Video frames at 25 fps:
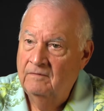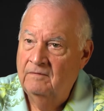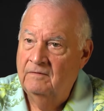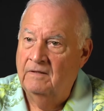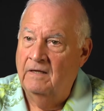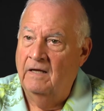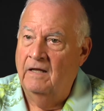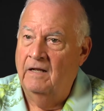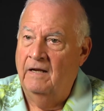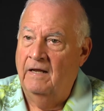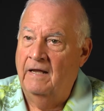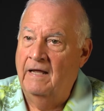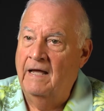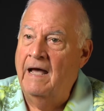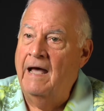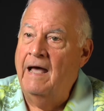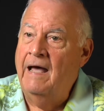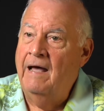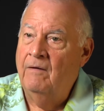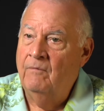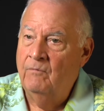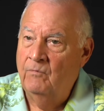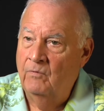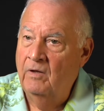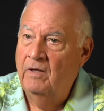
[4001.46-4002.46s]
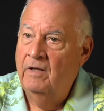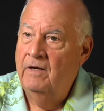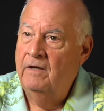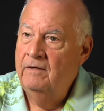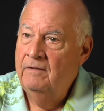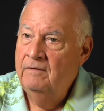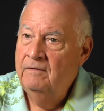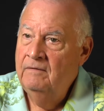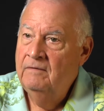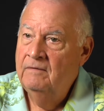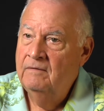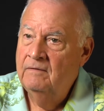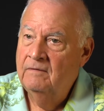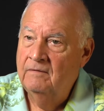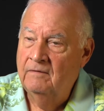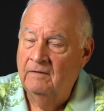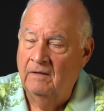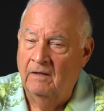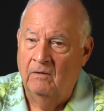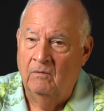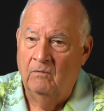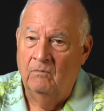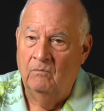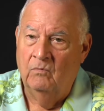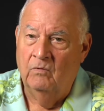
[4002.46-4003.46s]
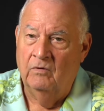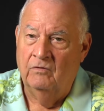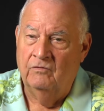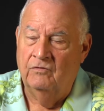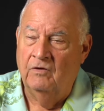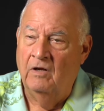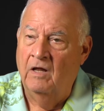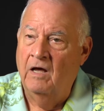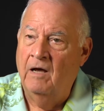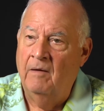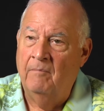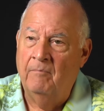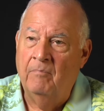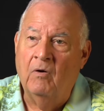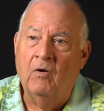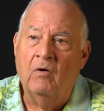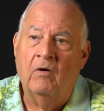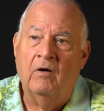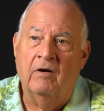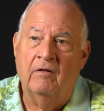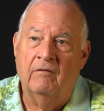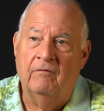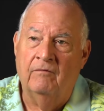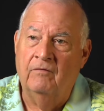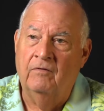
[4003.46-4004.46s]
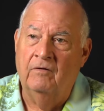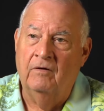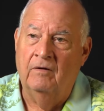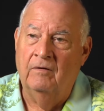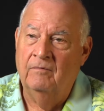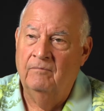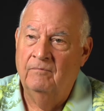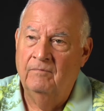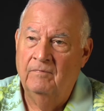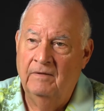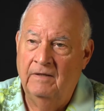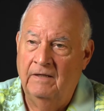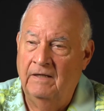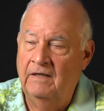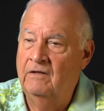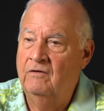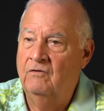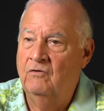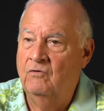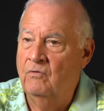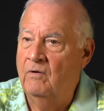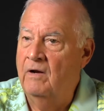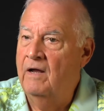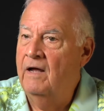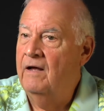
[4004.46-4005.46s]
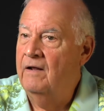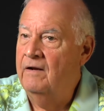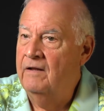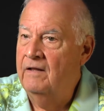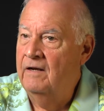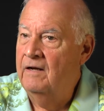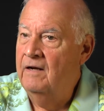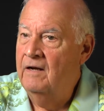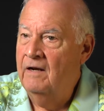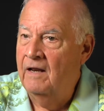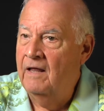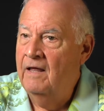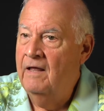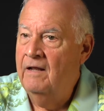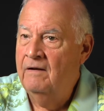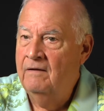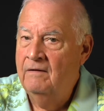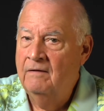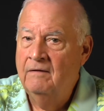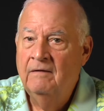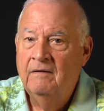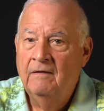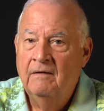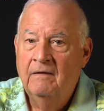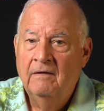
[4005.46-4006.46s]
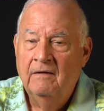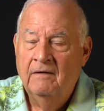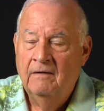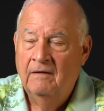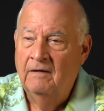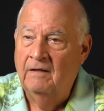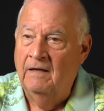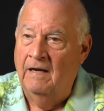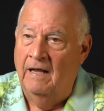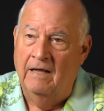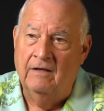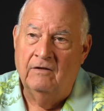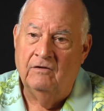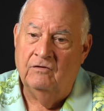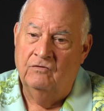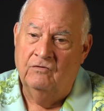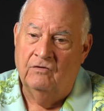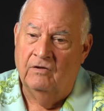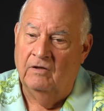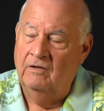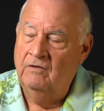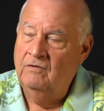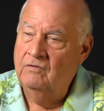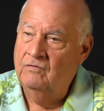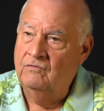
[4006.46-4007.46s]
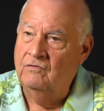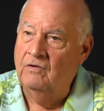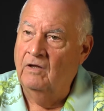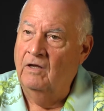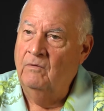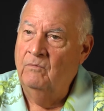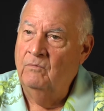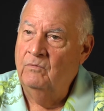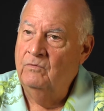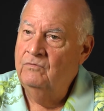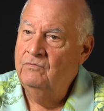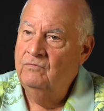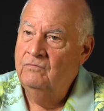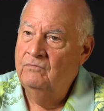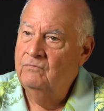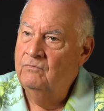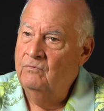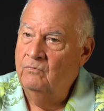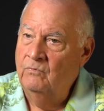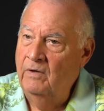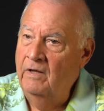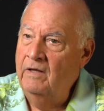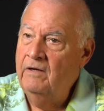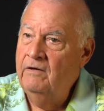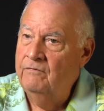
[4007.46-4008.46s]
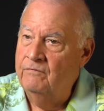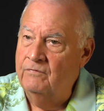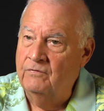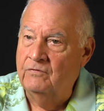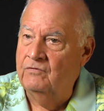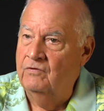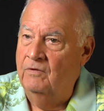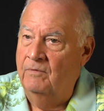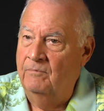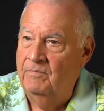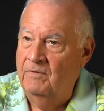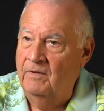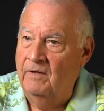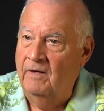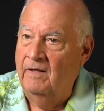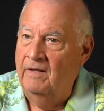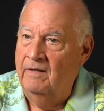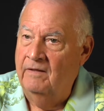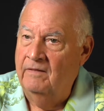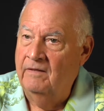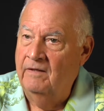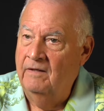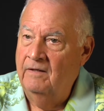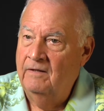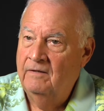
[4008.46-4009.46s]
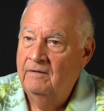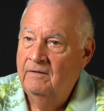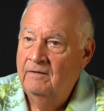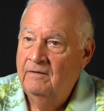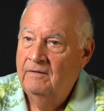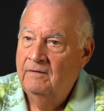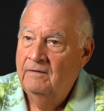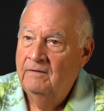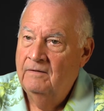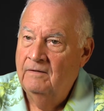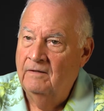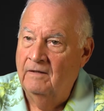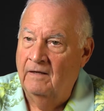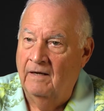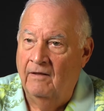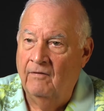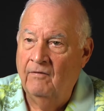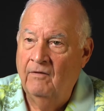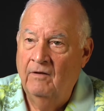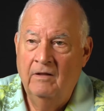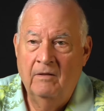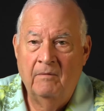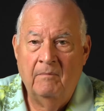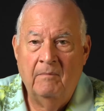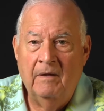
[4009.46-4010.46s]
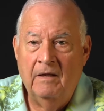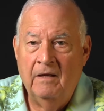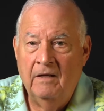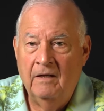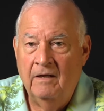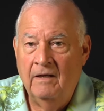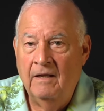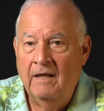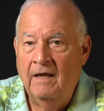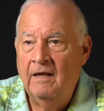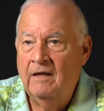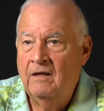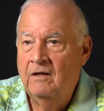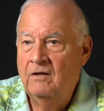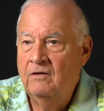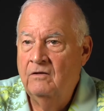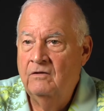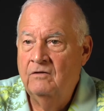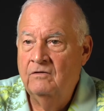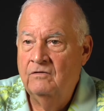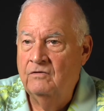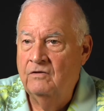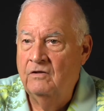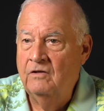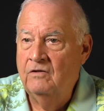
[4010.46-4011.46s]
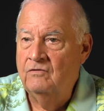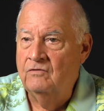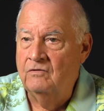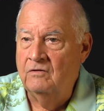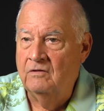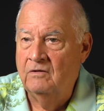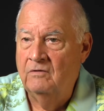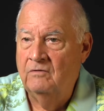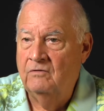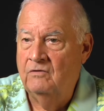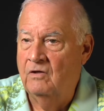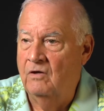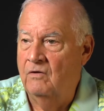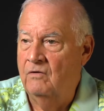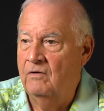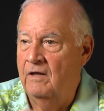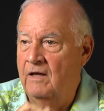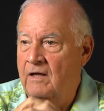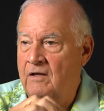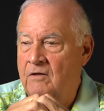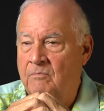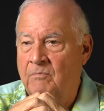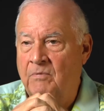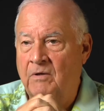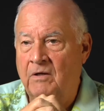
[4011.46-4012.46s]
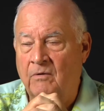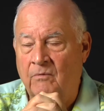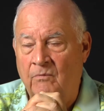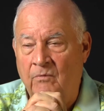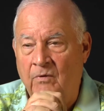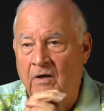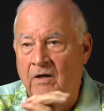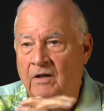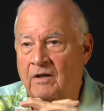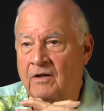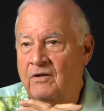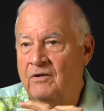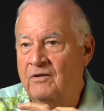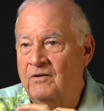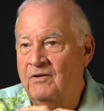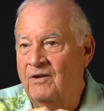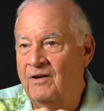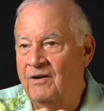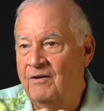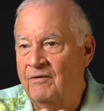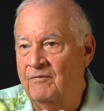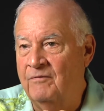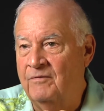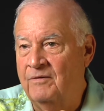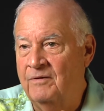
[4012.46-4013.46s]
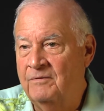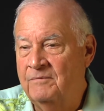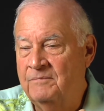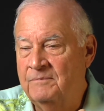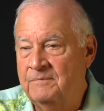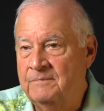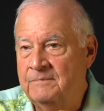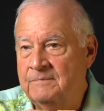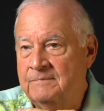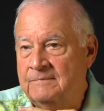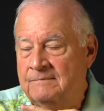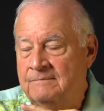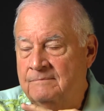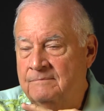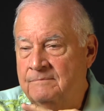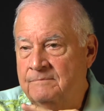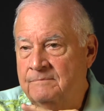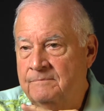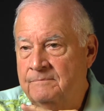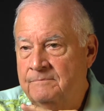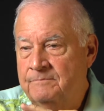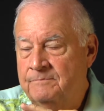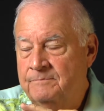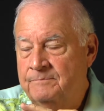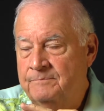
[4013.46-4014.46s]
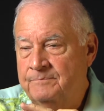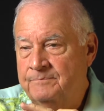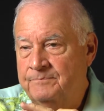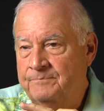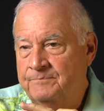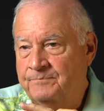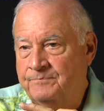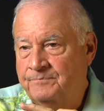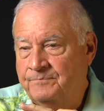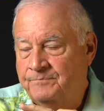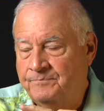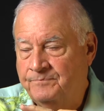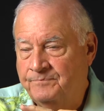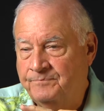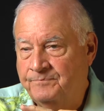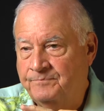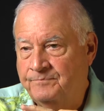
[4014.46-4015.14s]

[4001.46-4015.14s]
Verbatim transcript: kind of guy running that was not part of the in crowd in Atlanta. Mm-hmm. And I just think the state was ready for something like that. And I think they made a dang good decision. He turned out to be a really good governor. Do you think the, those